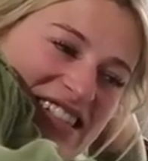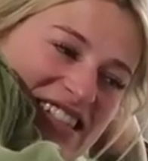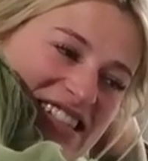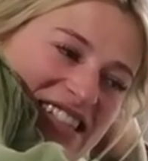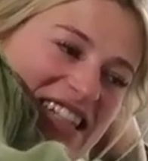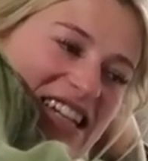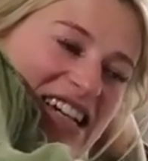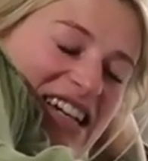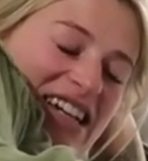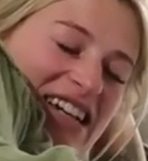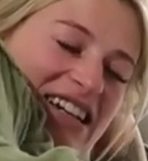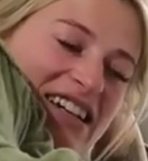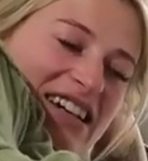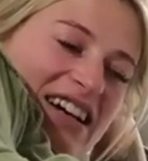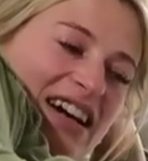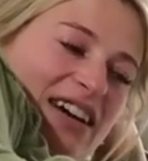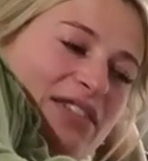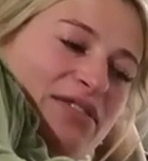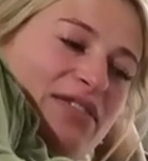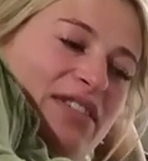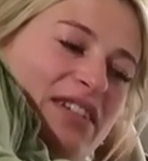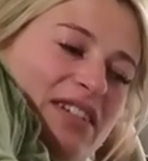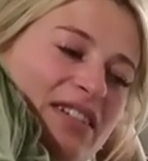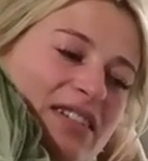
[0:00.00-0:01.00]
Yeah. But she
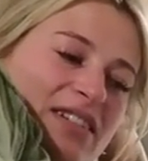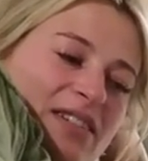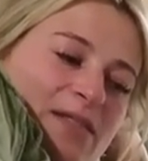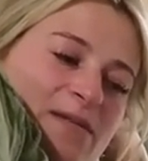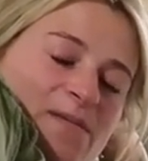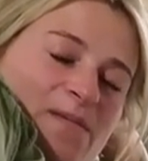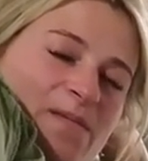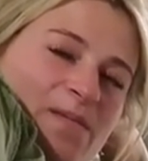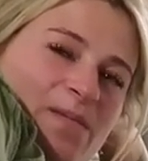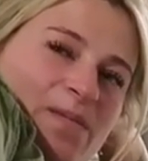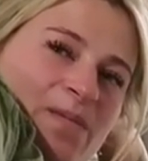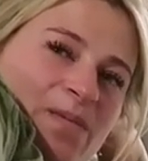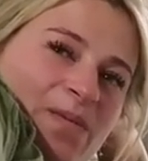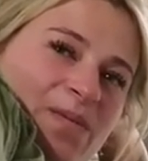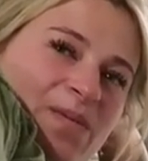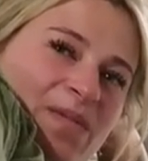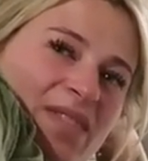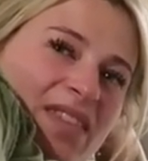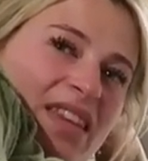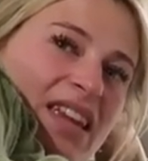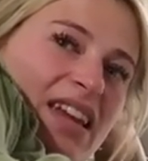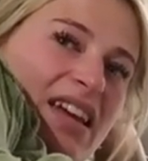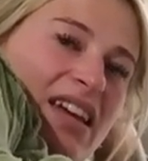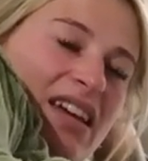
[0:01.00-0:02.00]
might I just think, want boob.
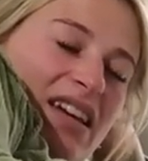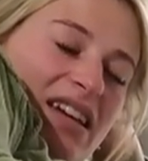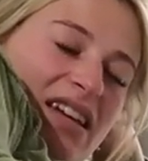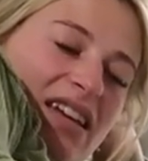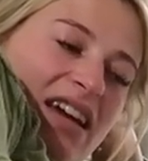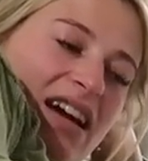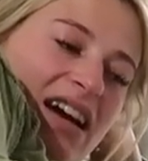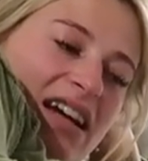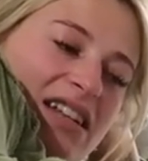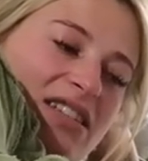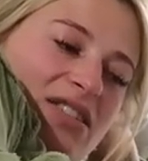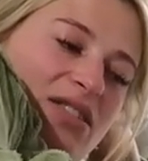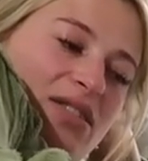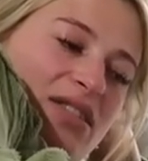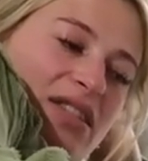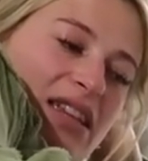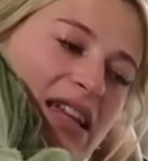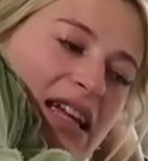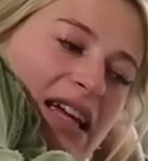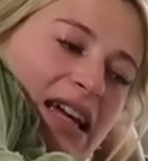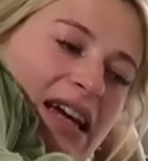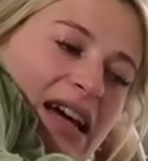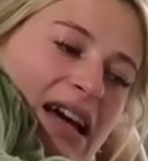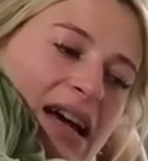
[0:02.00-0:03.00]
Yeah, I do
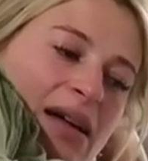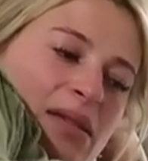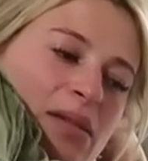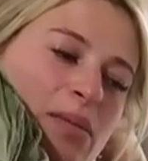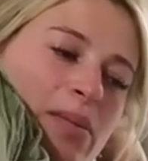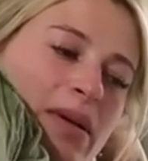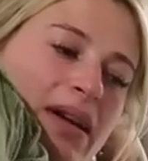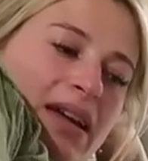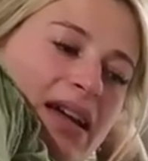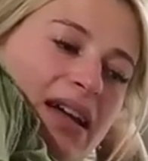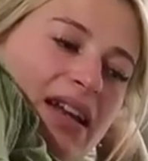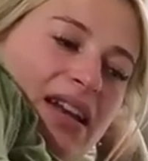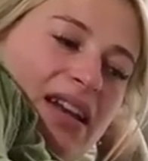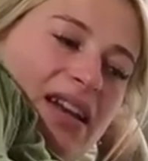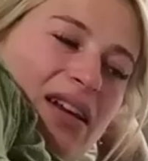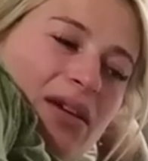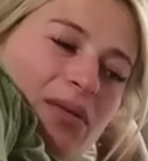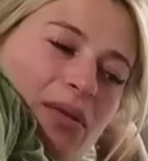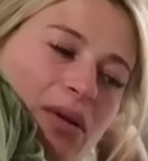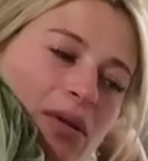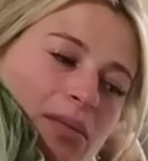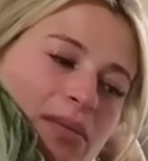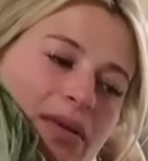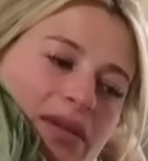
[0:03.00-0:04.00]
think at the beginning it
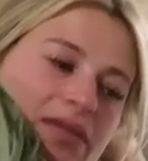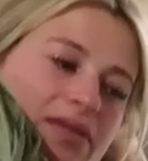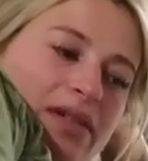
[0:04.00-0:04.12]
won't be